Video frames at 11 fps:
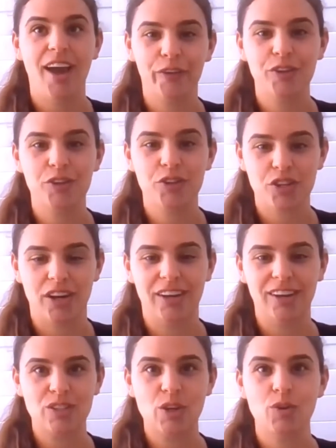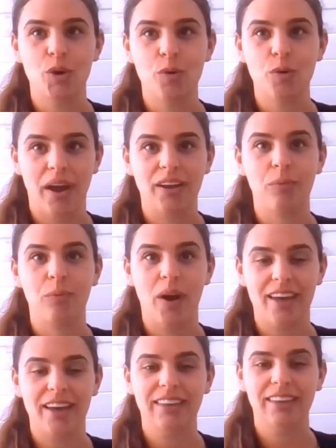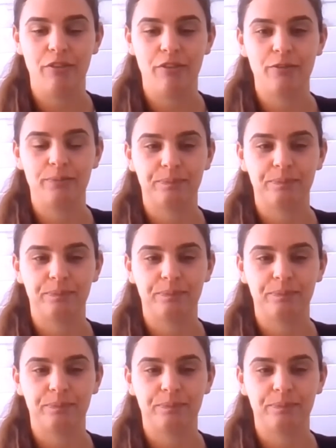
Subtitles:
healthy Australians, no matter where they live.